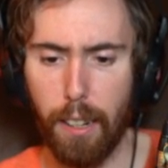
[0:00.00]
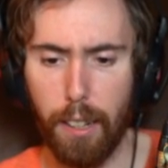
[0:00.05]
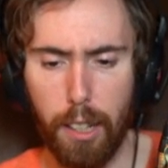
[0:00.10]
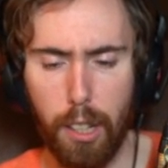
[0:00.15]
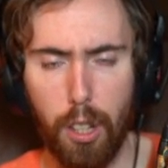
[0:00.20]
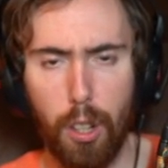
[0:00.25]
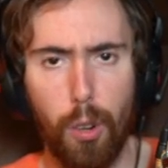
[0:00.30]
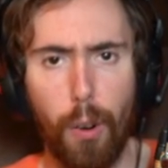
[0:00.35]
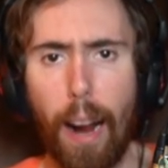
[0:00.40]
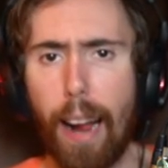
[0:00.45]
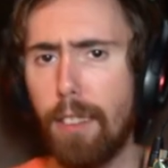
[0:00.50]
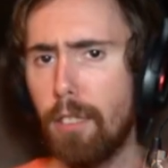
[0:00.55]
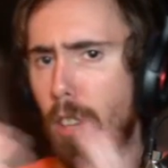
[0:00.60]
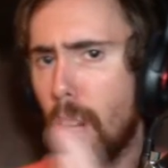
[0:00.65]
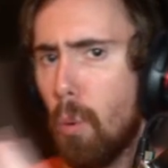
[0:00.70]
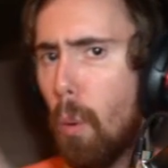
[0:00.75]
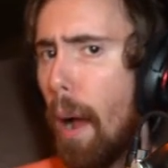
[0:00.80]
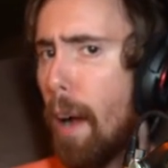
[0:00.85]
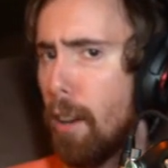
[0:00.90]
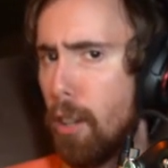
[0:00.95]

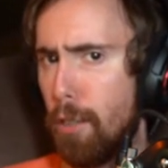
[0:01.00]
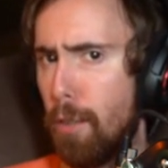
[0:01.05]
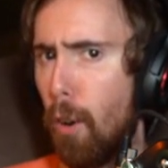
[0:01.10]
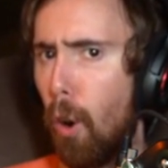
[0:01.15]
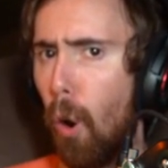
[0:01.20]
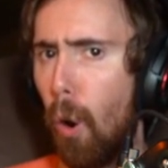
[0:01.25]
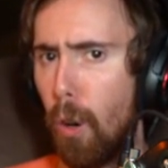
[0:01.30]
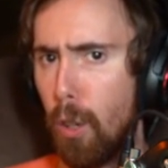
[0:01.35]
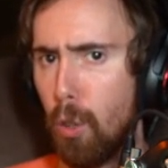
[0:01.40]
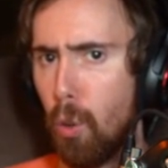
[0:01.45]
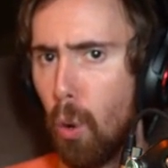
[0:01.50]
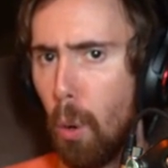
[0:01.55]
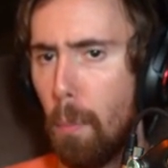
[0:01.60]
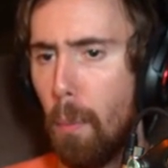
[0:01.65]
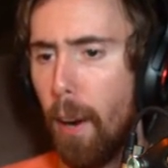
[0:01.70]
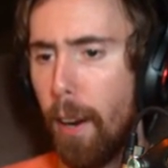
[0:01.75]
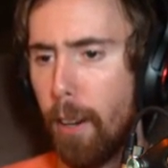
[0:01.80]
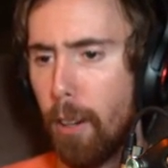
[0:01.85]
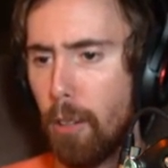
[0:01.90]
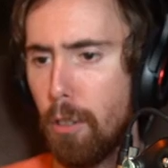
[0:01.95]
Classic WoW is for hardcore
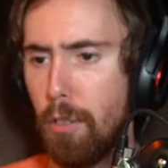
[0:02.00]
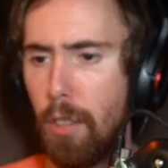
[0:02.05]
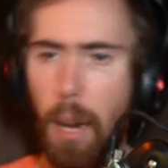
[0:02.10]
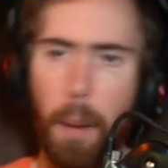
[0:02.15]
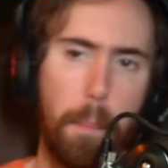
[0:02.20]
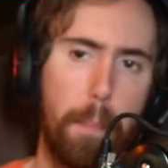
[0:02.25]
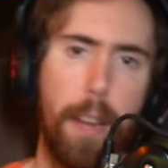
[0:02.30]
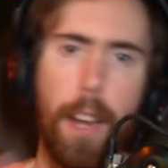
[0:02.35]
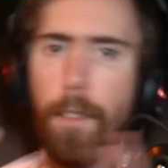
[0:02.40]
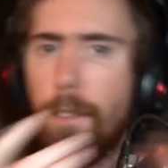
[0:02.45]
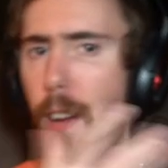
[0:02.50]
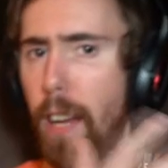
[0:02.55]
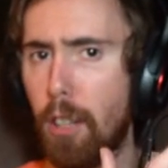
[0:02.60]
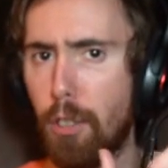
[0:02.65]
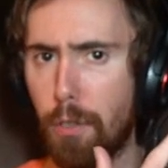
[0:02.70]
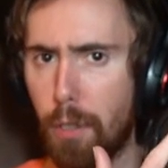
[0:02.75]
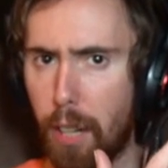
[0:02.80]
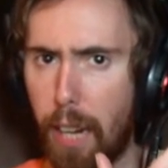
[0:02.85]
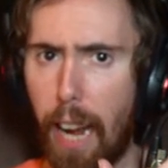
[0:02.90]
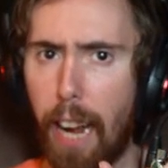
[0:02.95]
players and BFA
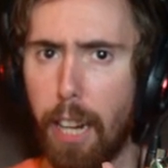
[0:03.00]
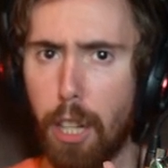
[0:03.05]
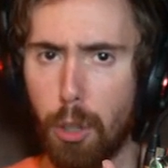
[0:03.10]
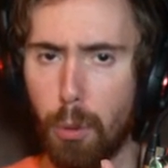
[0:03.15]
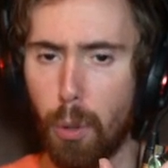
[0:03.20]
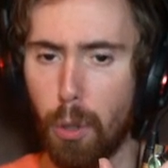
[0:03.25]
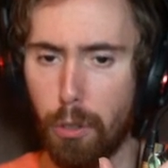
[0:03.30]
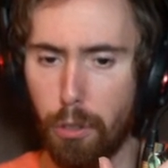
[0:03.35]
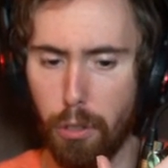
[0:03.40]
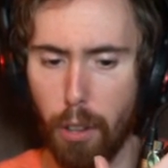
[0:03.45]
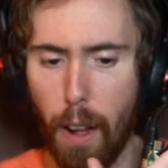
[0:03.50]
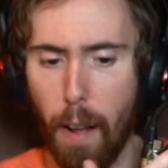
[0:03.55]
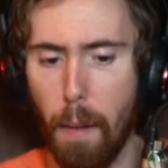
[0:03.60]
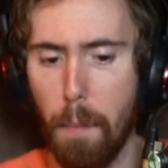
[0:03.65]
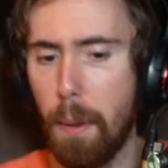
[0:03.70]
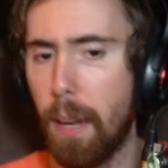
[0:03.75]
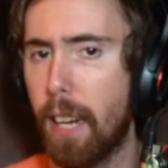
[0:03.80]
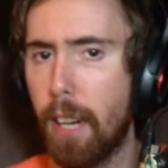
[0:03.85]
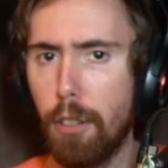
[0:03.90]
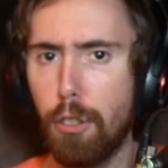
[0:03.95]
is for casuals,
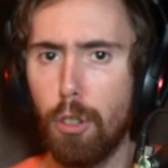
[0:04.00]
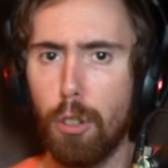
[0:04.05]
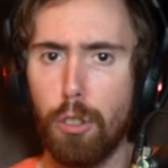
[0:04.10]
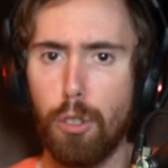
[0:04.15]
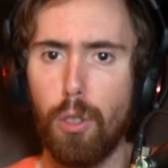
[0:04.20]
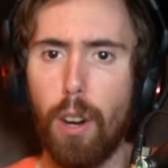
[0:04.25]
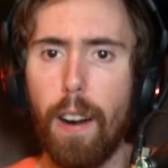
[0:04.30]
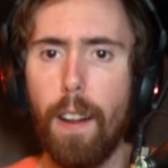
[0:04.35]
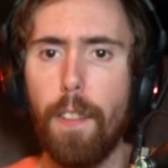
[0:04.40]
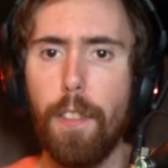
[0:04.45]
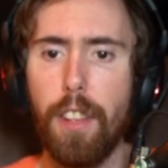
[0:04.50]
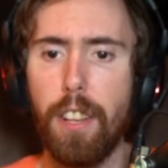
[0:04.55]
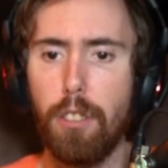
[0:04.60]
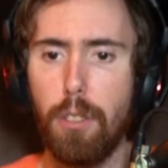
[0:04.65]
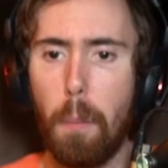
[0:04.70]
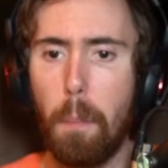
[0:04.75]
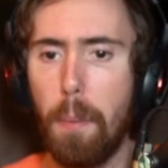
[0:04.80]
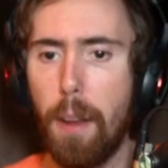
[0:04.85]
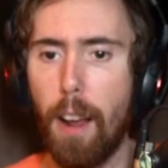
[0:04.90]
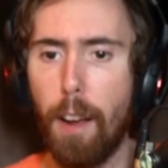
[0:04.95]
because there's a lot of
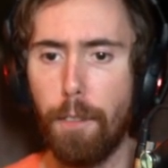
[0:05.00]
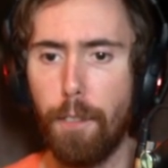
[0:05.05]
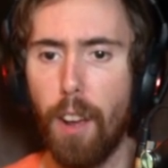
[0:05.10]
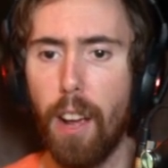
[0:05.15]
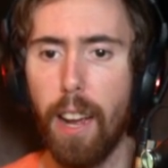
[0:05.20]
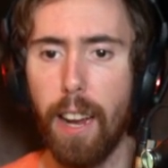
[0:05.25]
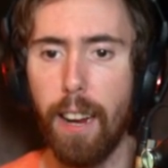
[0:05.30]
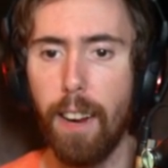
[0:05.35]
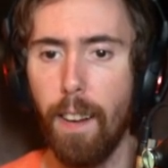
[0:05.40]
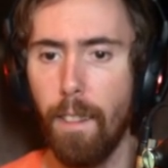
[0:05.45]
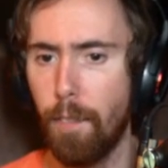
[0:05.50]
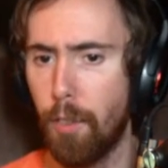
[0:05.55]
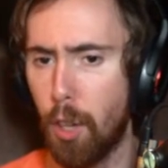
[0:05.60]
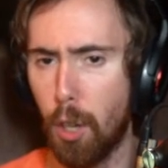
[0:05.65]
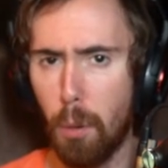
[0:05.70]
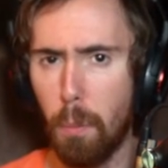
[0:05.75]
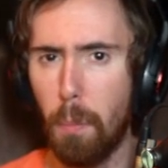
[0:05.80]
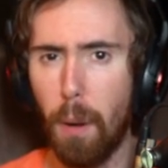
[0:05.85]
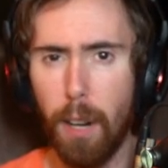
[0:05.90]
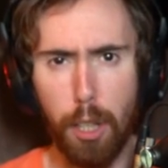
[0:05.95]
things in BFA that
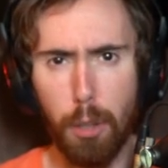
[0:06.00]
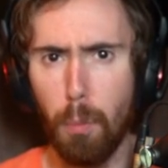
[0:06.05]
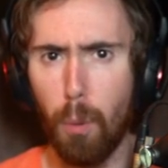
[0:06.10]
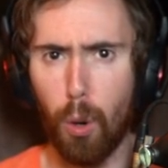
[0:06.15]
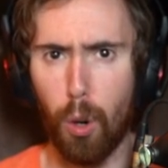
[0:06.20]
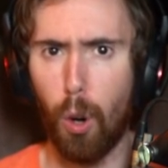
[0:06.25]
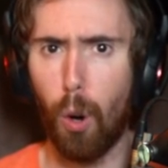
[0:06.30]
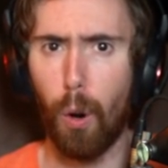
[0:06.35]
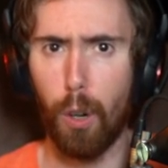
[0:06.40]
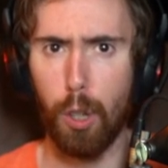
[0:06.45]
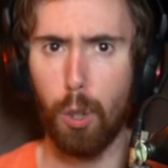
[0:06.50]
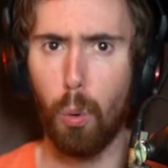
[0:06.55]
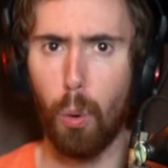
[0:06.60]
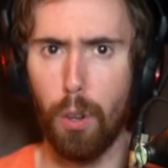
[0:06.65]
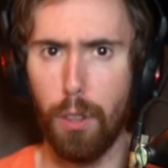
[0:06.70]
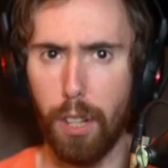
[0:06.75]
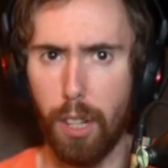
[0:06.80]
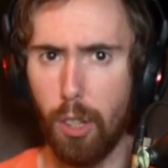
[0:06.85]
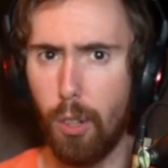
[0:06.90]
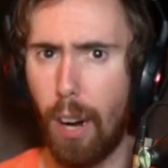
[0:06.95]
are much more
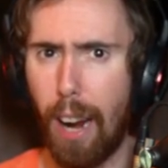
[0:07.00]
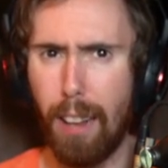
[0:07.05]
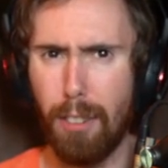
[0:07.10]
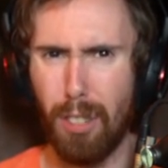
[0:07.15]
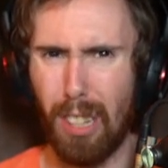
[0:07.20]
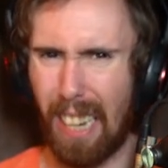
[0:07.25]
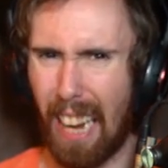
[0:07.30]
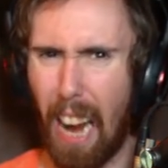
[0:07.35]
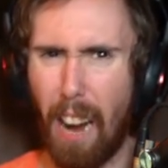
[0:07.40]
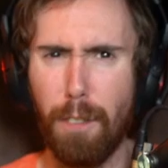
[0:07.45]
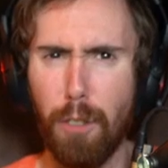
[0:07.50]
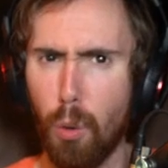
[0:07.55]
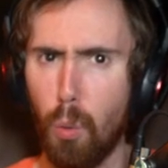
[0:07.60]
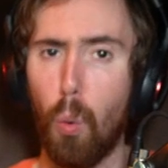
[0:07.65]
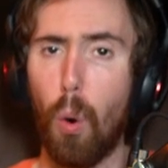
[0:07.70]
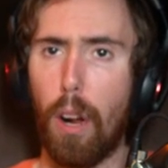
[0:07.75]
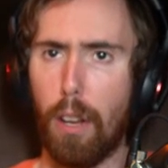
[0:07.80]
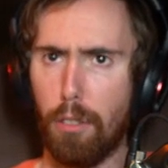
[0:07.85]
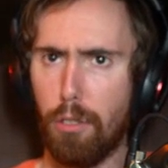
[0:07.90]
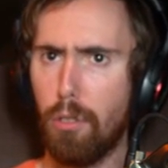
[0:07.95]
hardcore than Classic ever
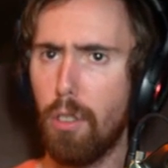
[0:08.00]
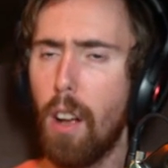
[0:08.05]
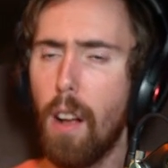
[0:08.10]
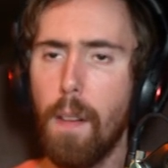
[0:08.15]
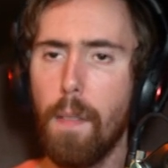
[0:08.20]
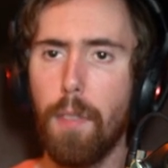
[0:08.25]
was.